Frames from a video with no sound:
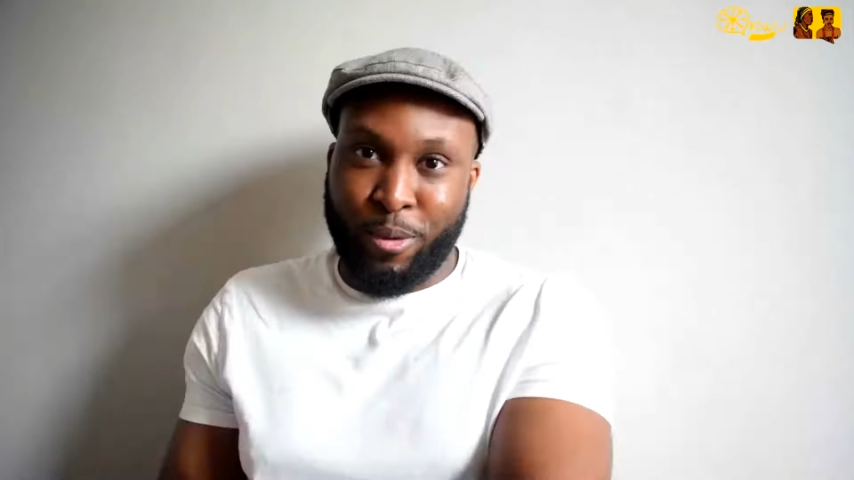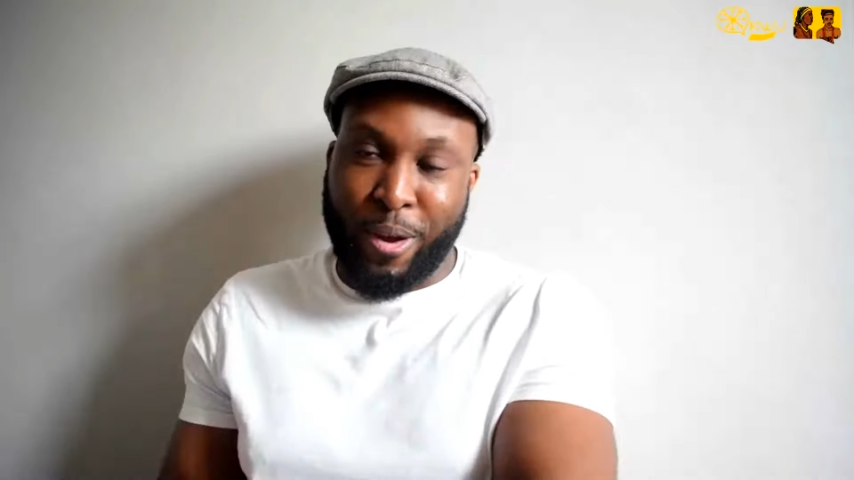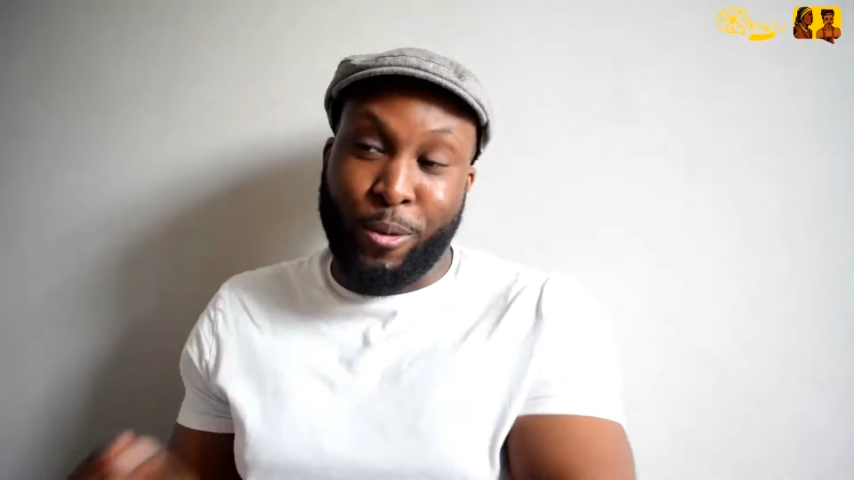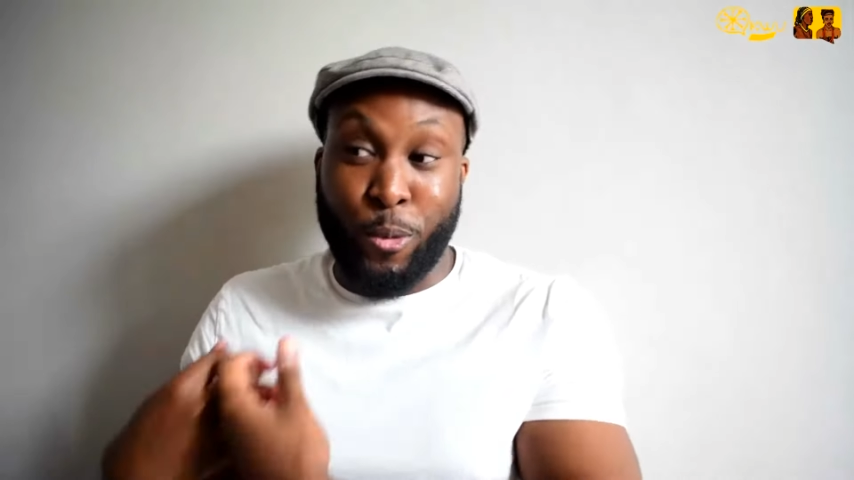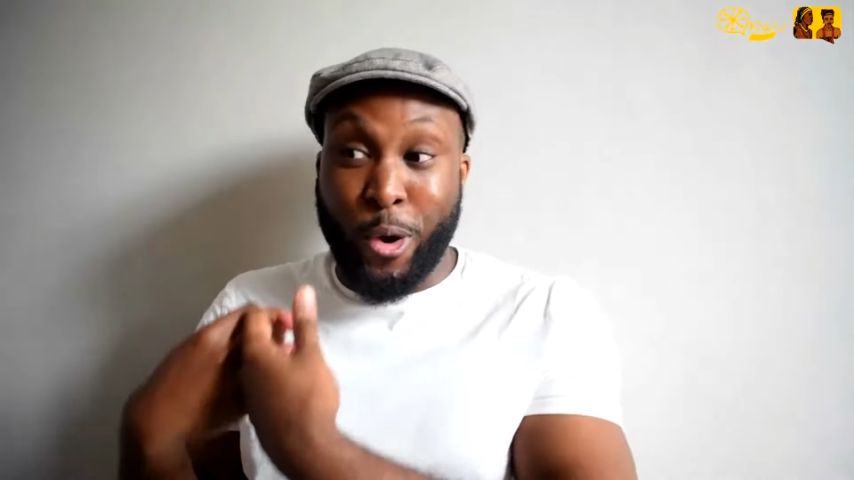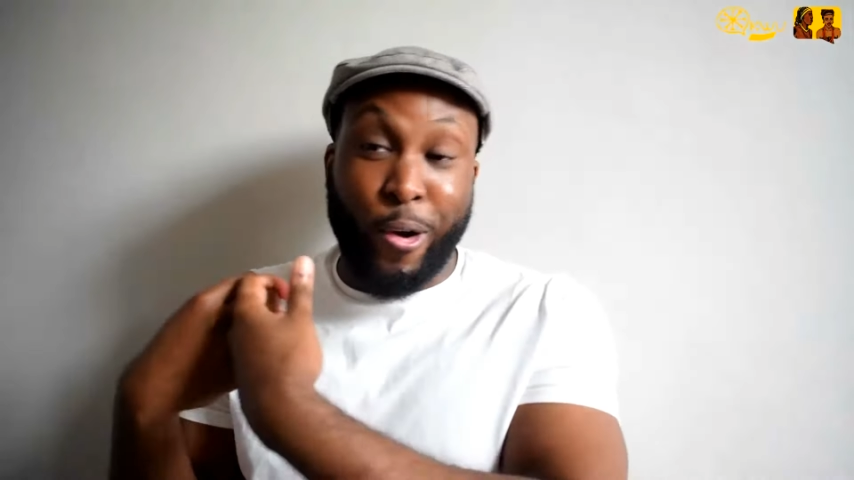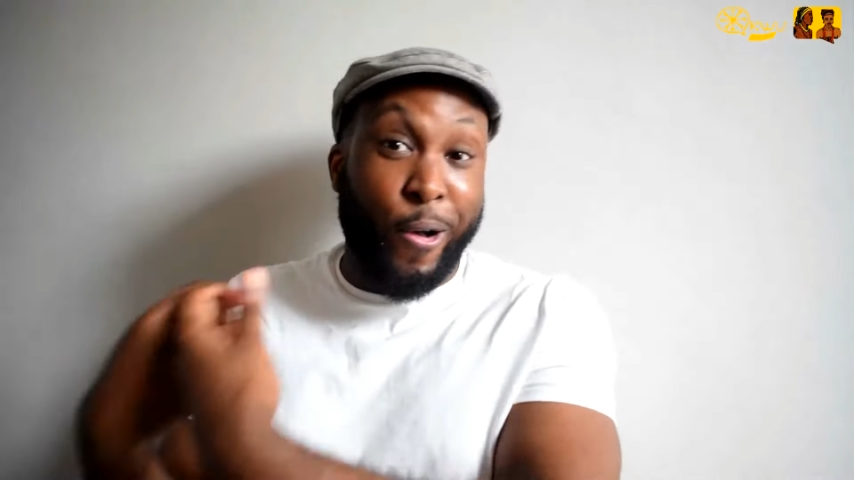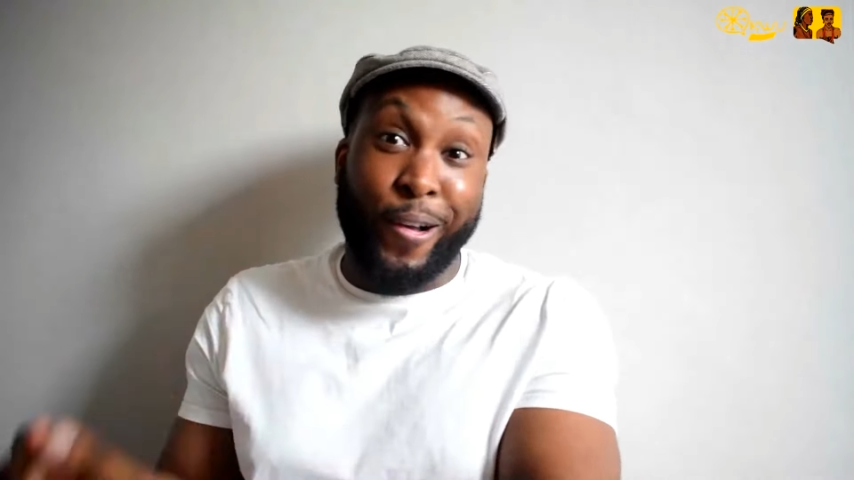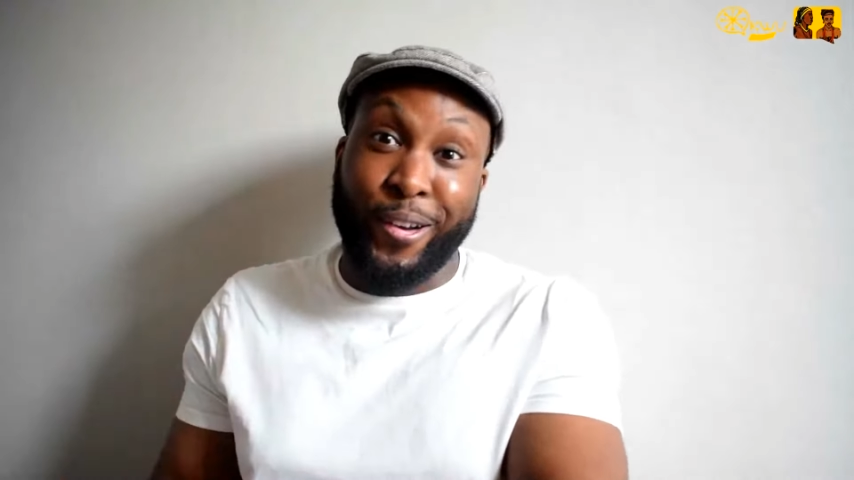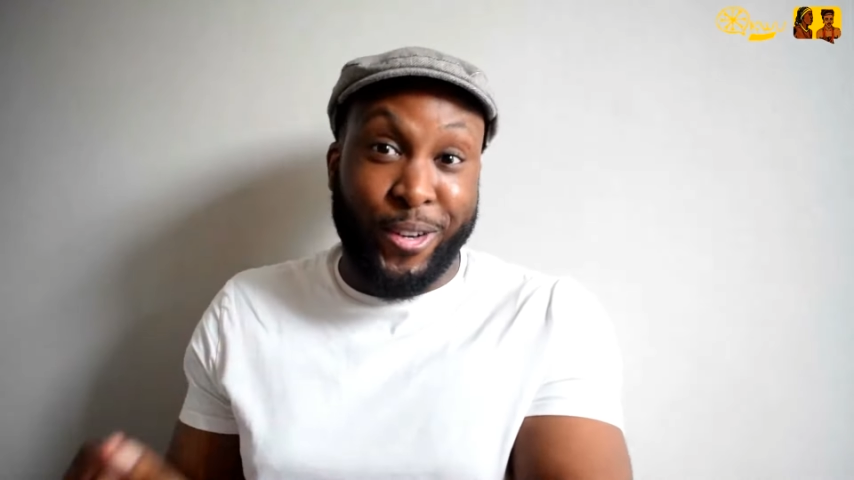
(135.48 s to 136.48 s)
I'll work
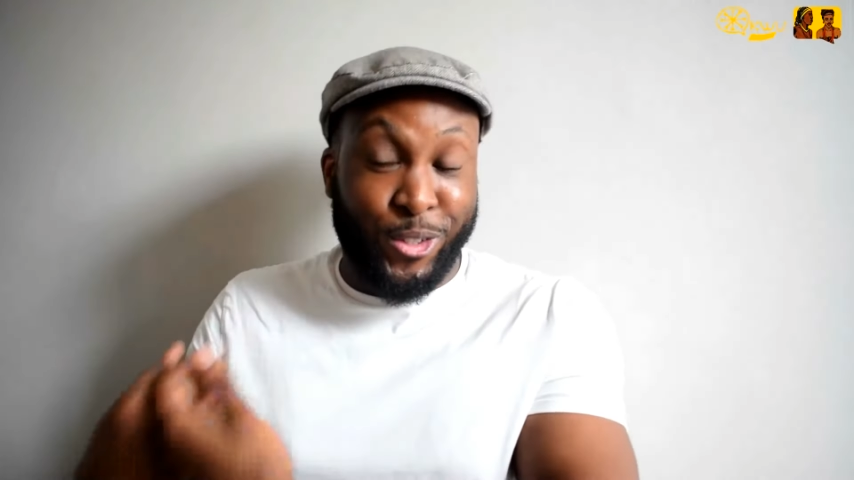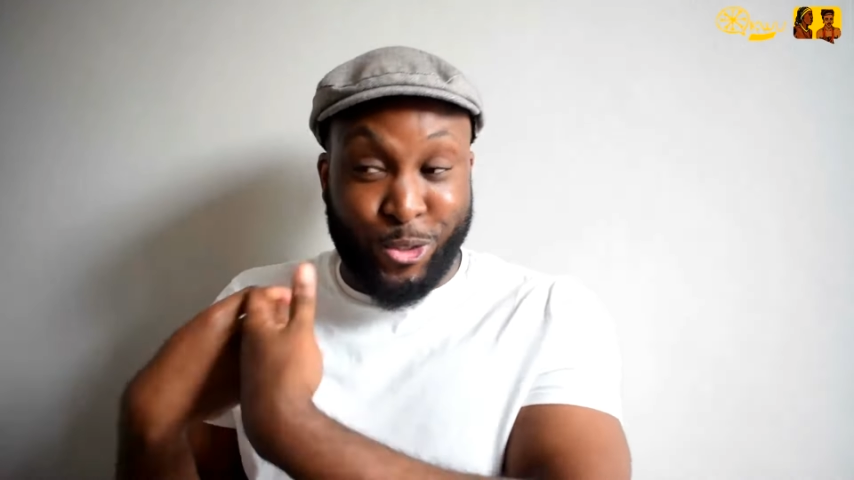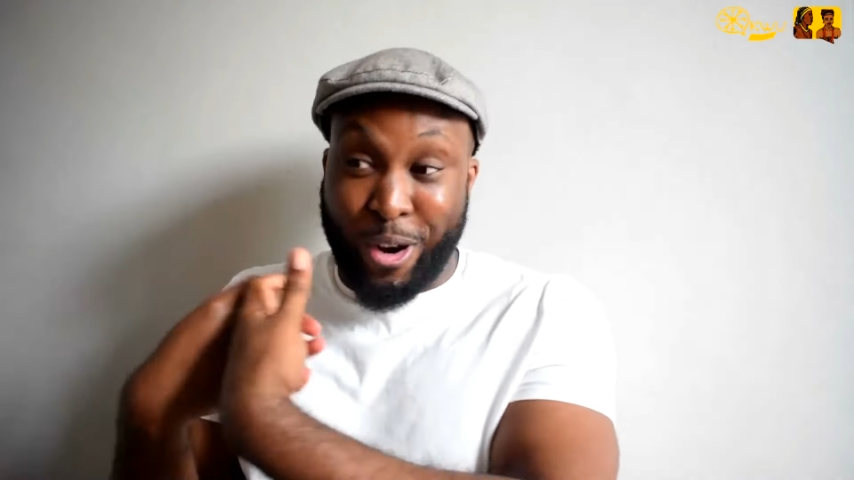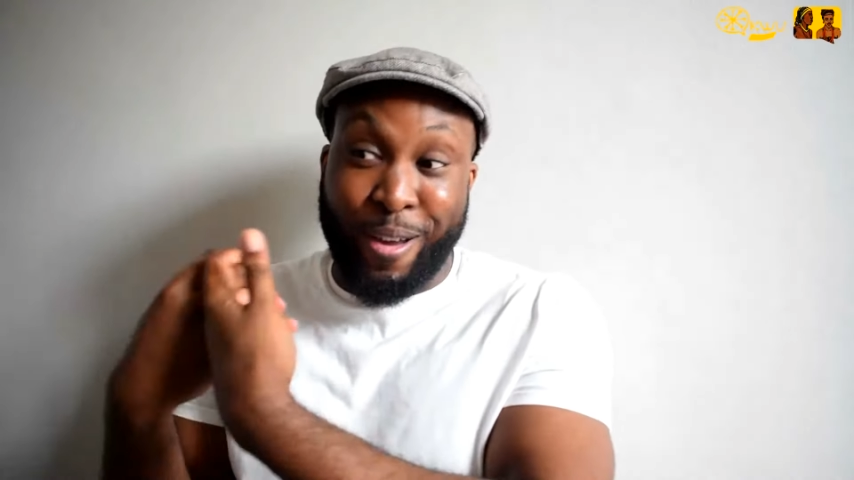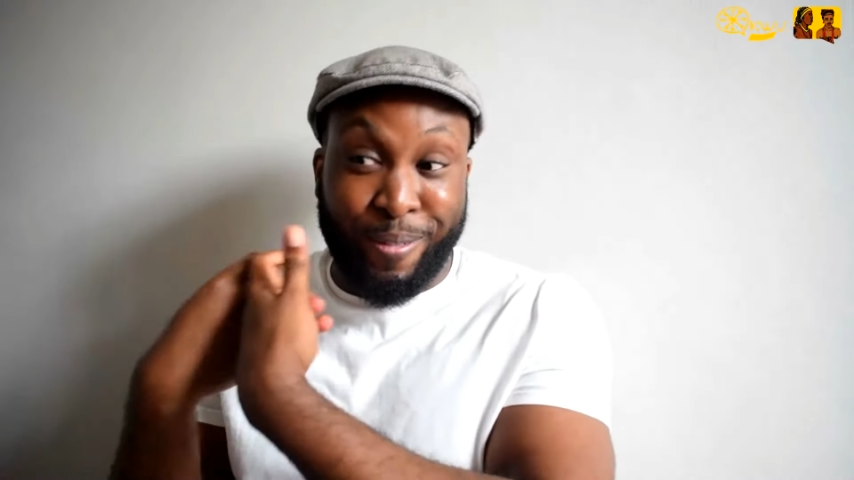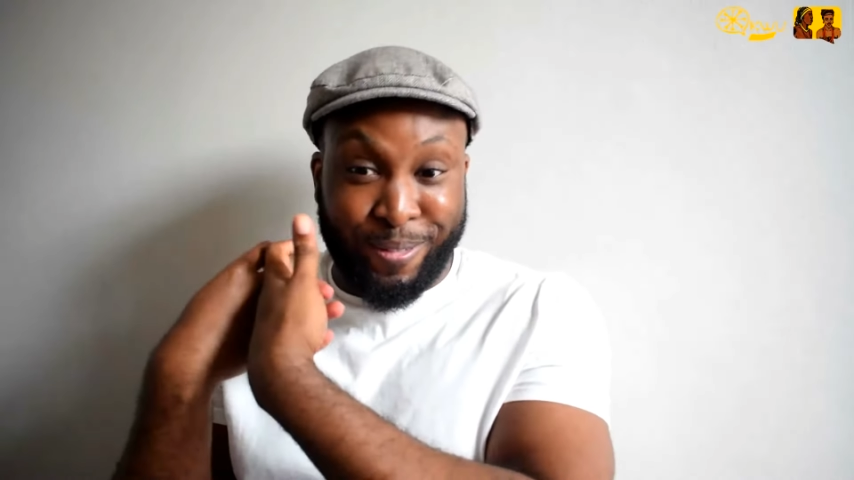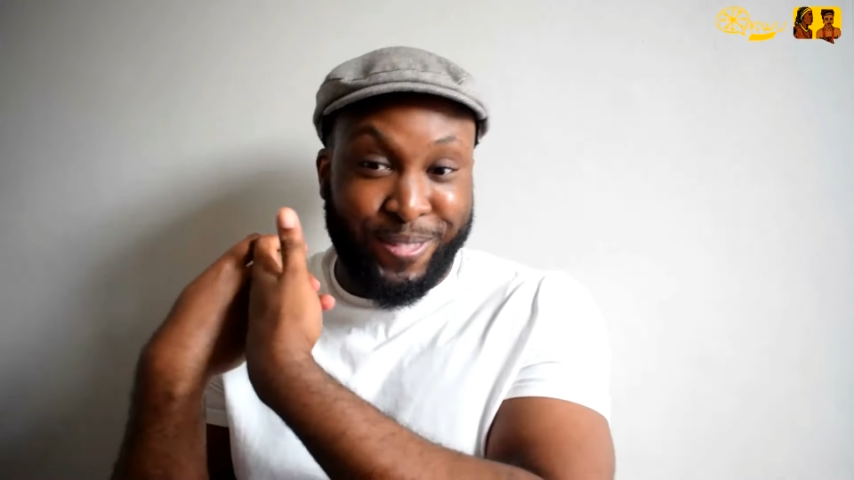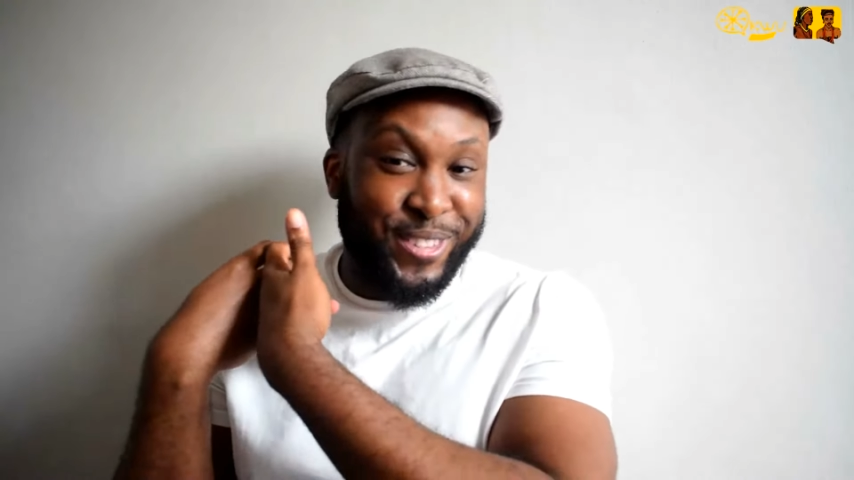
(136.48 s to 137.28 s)
hard, I'll strive